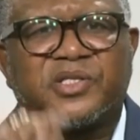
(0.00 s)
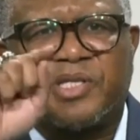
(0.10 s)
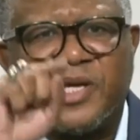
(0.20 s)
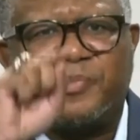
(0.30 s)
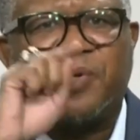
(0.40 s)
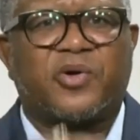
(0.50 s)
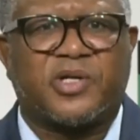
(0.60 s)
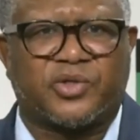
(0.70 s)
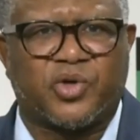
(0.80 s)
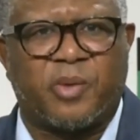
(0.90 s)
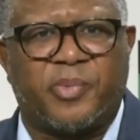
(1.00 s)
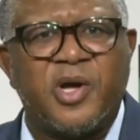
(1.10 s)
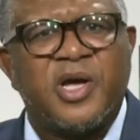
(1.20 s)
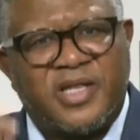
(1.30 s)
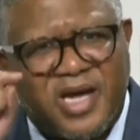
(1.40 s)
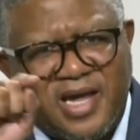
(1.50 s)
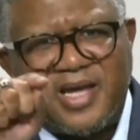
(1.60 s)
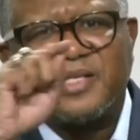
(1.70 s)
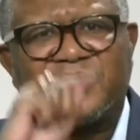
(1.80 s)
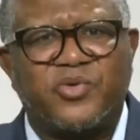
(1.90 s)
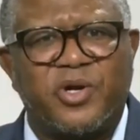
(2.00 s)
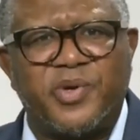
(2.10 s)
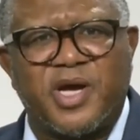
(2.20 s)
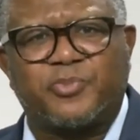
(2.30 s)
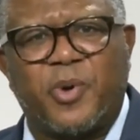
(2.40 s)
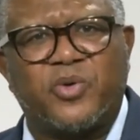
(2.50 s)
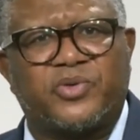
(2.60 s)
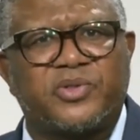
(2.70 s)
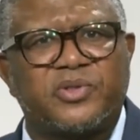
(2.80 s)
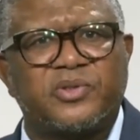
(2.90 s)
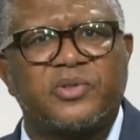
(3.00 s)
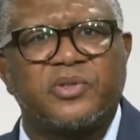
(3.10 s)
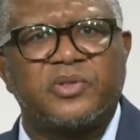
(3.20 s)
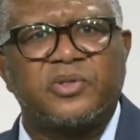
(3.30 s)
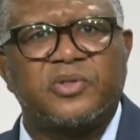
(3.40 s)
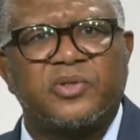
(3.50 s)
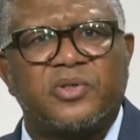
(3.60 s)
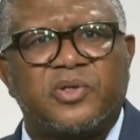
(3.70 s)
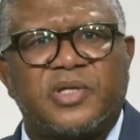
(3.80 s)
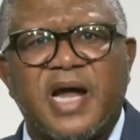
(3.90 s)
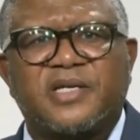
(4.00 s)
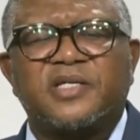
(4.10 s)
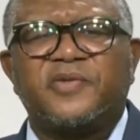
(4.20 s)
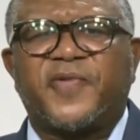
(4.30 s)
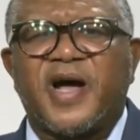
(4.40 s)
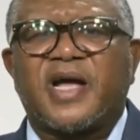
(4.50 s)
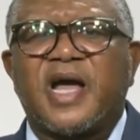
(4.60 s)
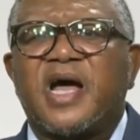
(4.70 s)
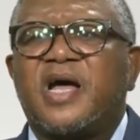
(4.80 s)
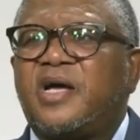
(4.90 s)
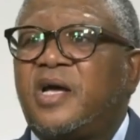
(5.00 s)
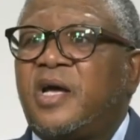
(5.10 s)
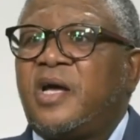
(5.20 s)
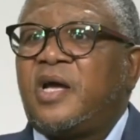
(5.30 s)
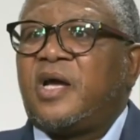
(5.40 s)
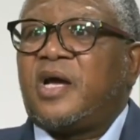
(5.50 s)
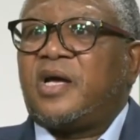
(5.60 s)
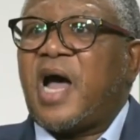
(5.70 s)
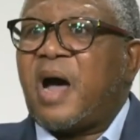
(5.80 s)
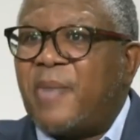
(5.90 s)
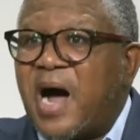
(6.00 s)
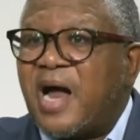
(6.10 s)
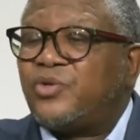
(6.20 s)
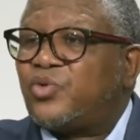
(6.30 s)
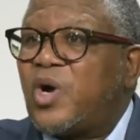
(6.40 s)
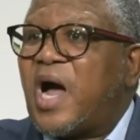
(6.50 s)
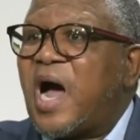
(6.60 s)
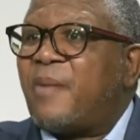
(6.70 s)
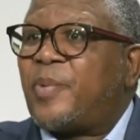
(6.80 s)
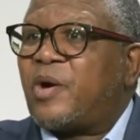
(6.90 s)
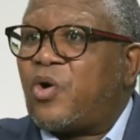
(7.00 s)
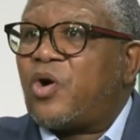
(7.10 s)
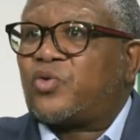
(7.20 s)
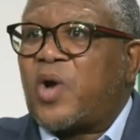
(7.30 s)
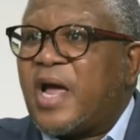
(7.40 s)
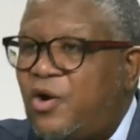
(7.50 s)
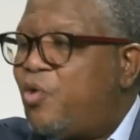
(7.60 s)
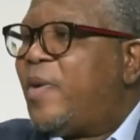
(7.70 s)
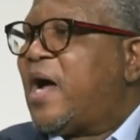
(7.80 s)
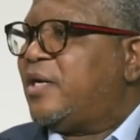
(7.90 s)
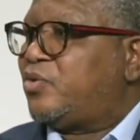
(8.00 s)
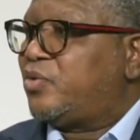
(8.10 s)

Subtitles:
sleeping on the job, the ANC will be exposed. That nifake abantu apha kodwa ayingobantu.